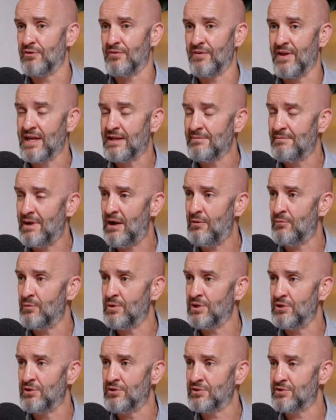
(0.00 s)
Think about when
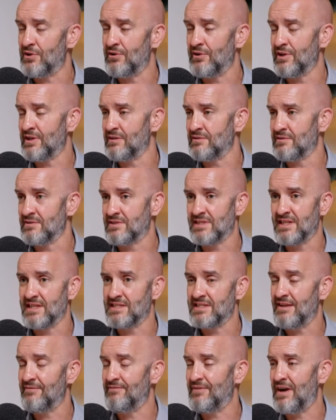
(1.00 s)
you're turning
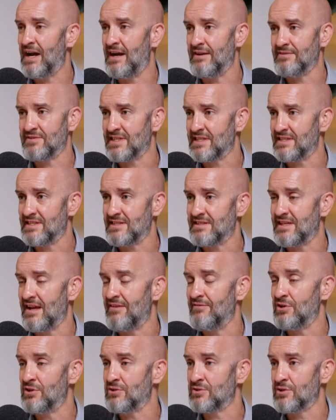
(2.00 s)
65,
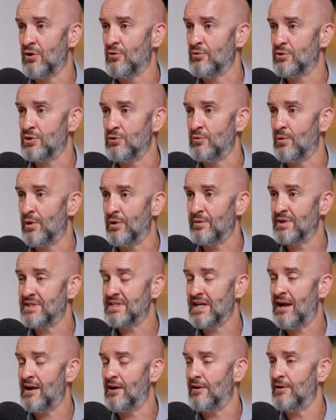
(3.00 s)
67 years old and you want to
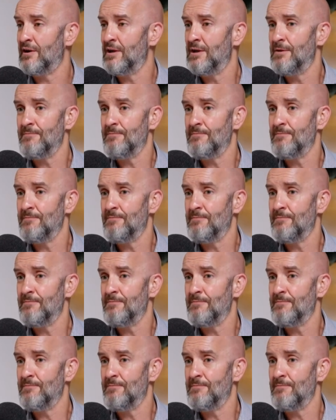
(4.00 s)
retire.